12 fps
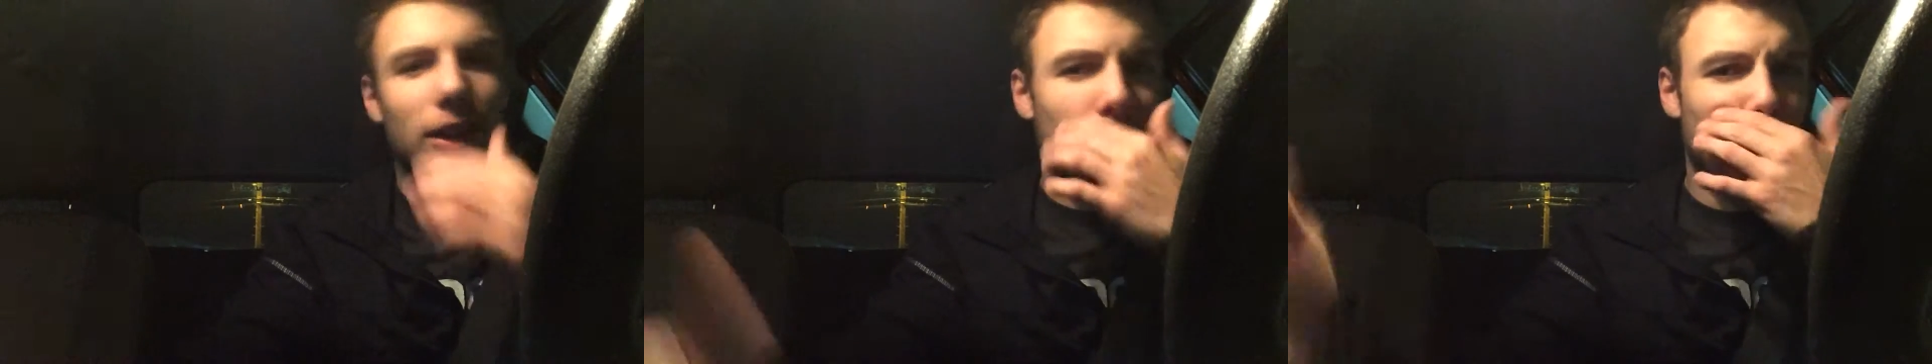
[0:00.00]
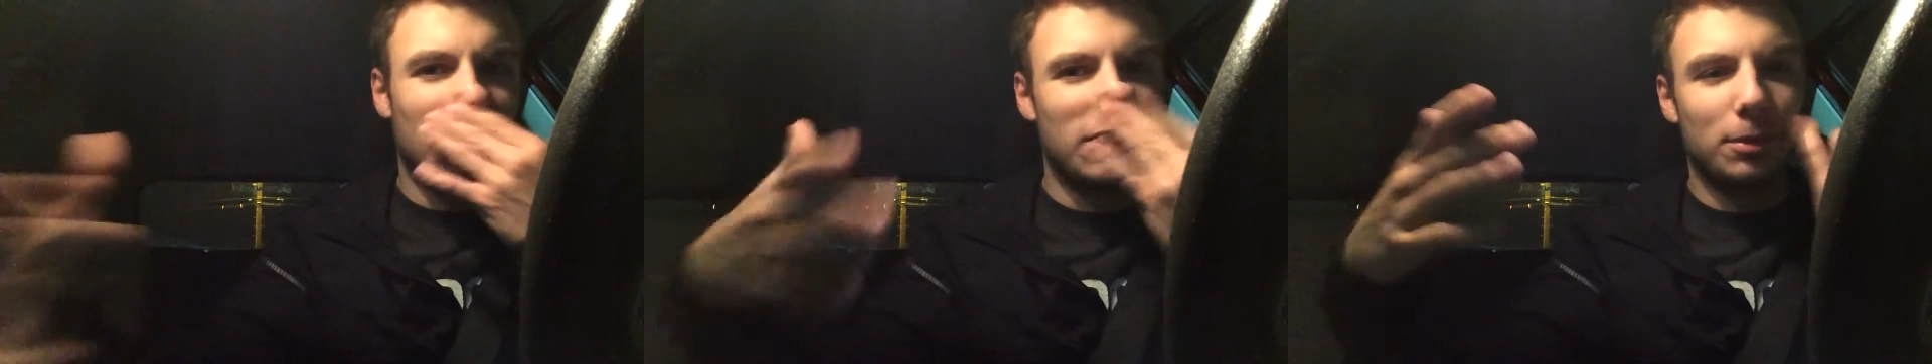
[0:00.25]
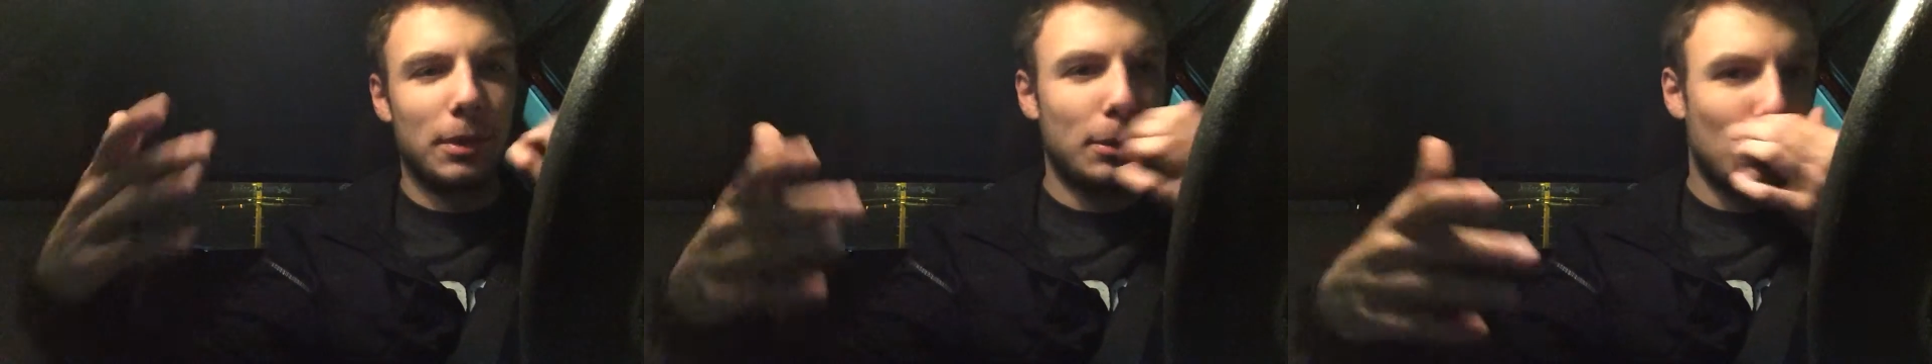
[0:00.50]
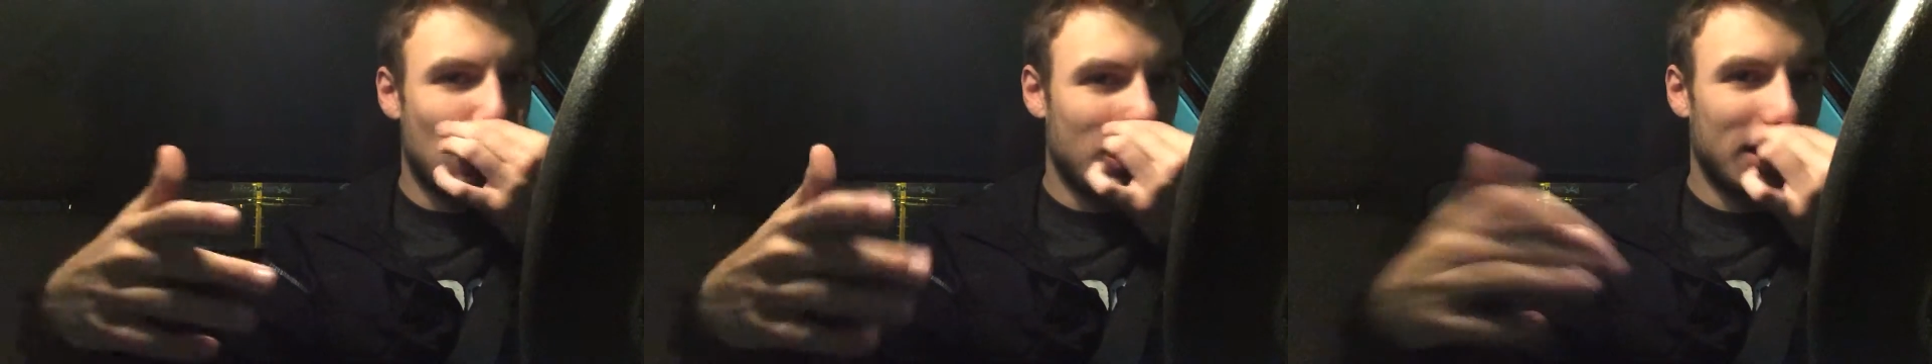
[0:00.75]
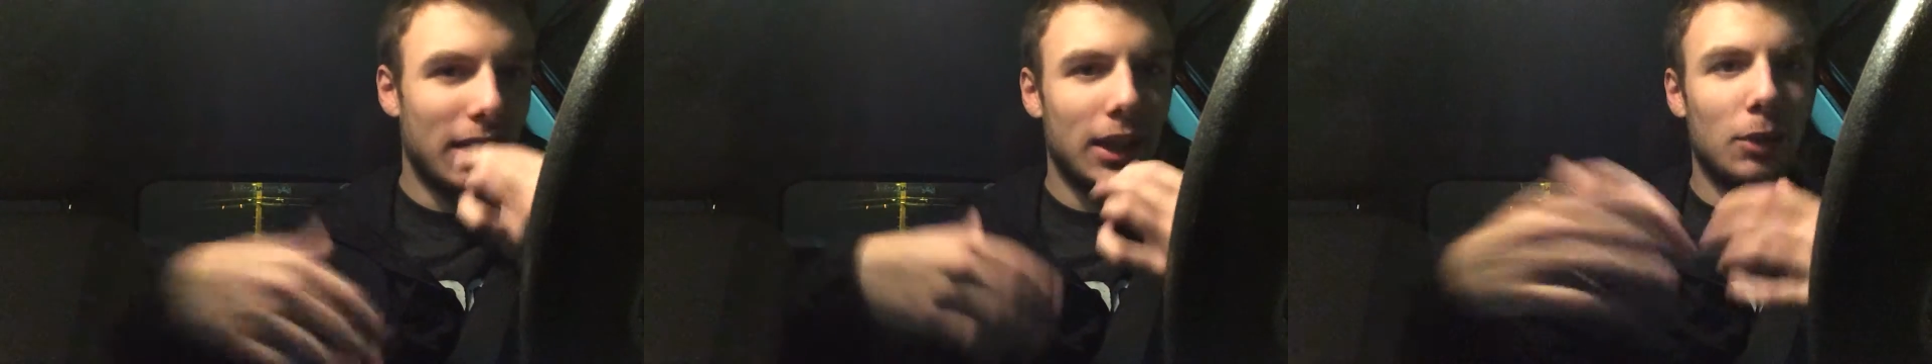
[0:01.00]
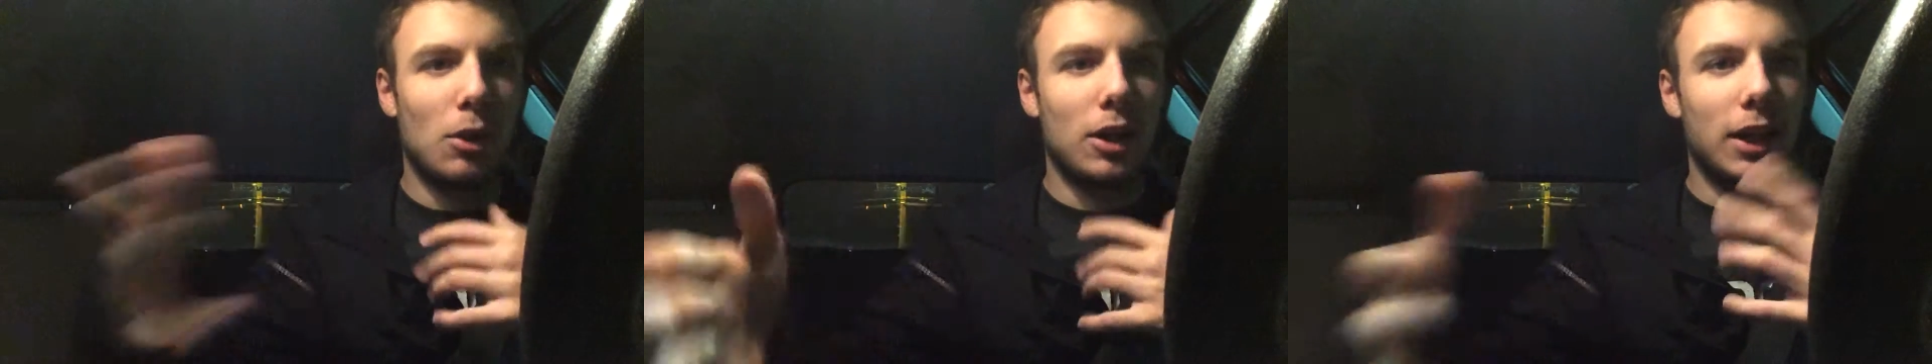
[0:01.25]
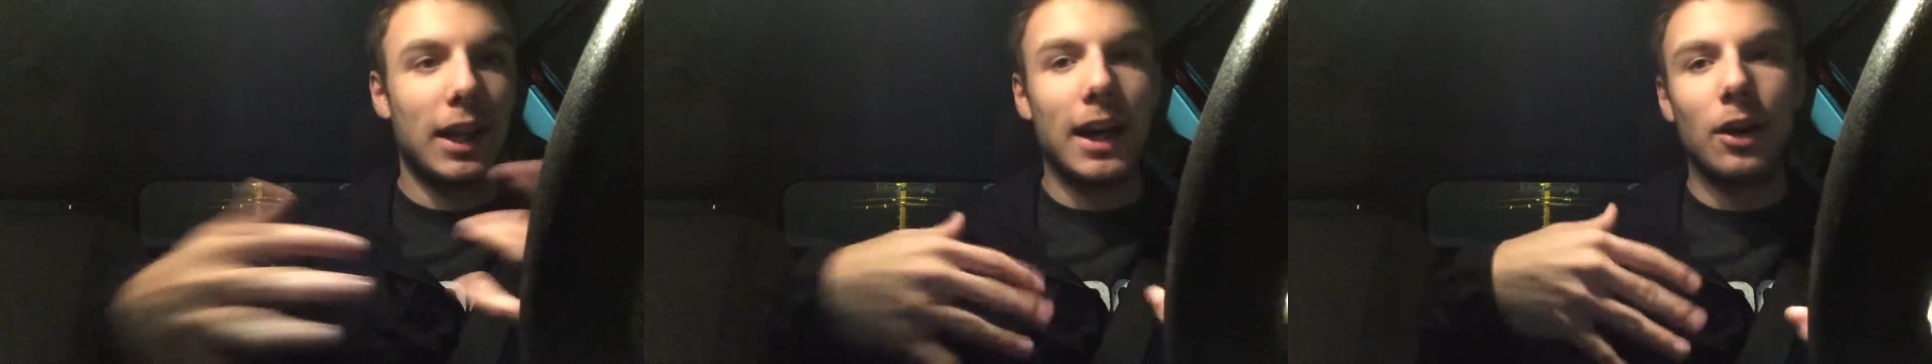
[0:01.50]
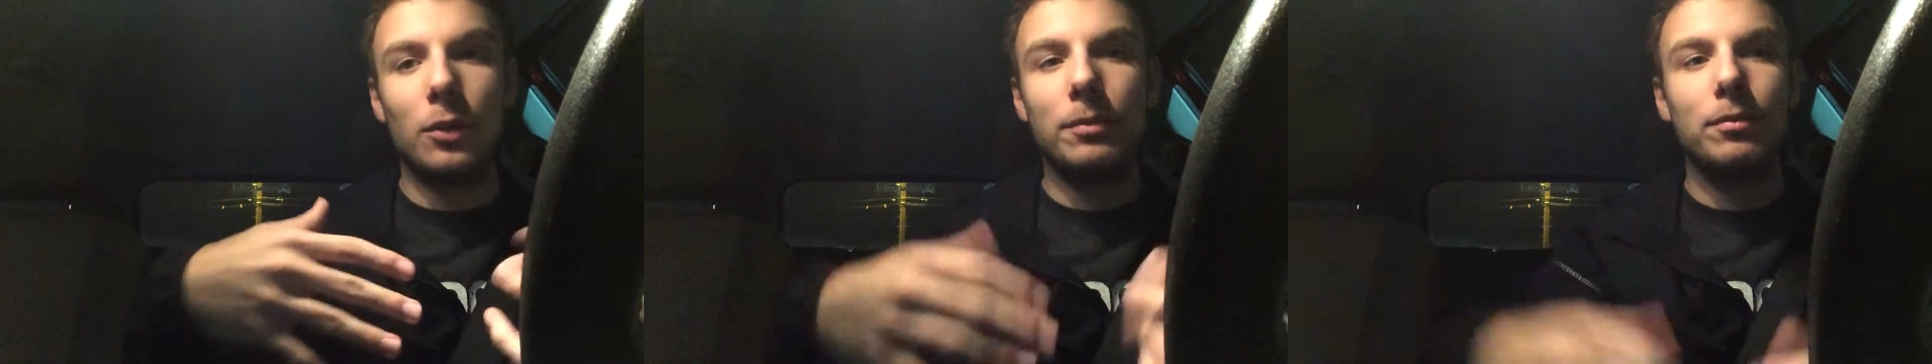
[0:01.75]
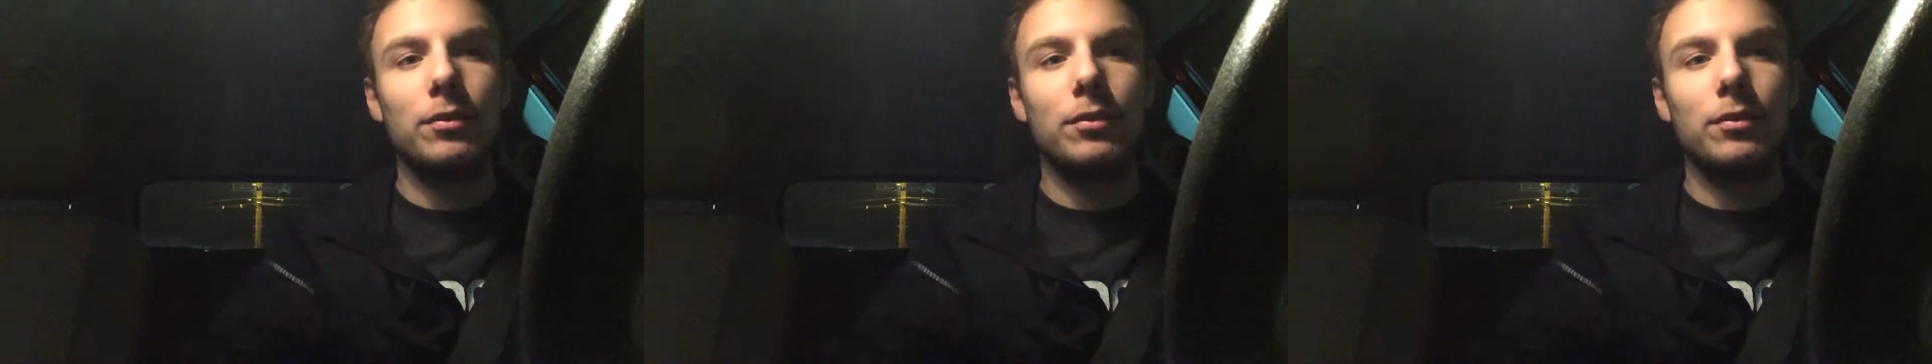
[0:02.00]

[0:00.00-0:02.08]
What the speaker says: because I heard some people walking in, walking out.